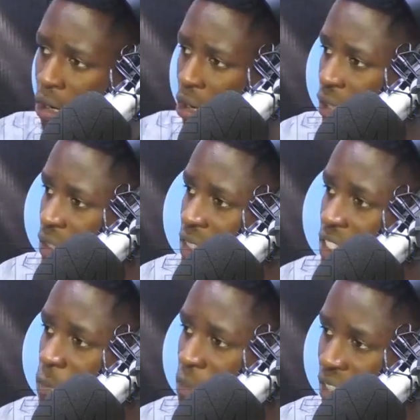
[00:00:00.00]
the
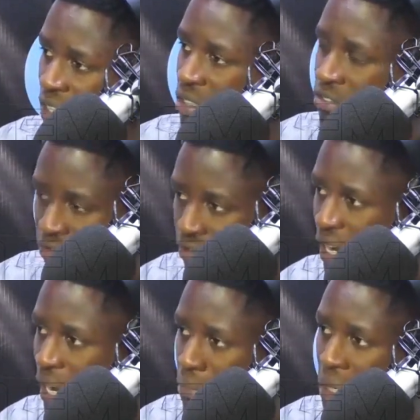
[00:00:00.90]
disbelief
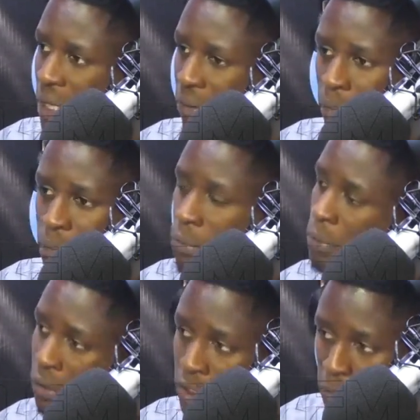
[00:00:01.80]
among our
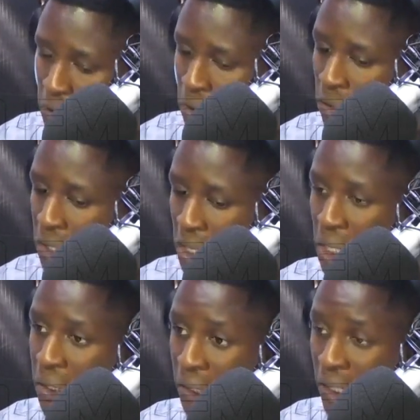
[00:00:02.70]
people, especially
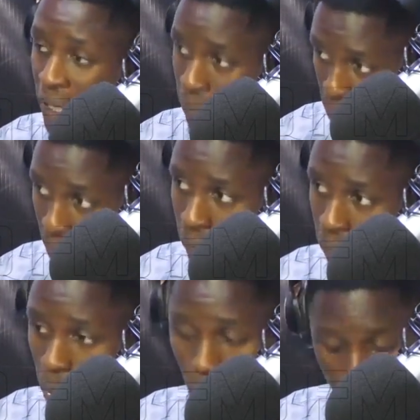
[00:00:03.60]
here in Abia.
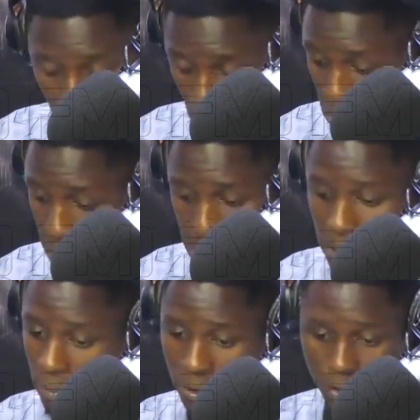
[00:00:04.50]
We're so concerned
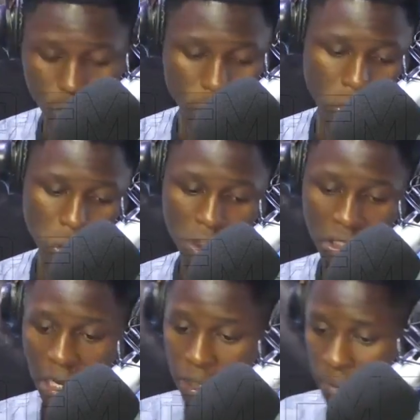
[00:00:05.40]
about the situation
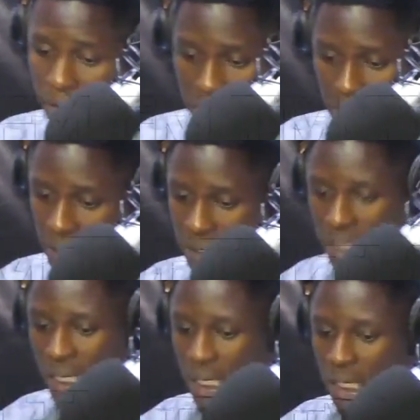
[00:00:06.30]
in Abia State.
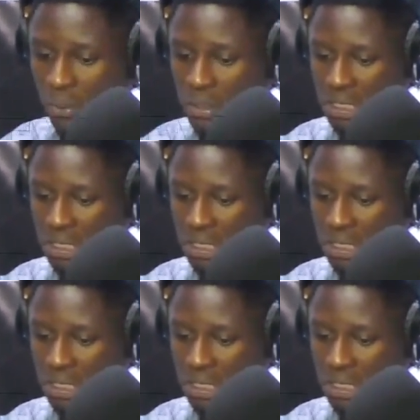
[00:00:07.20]
We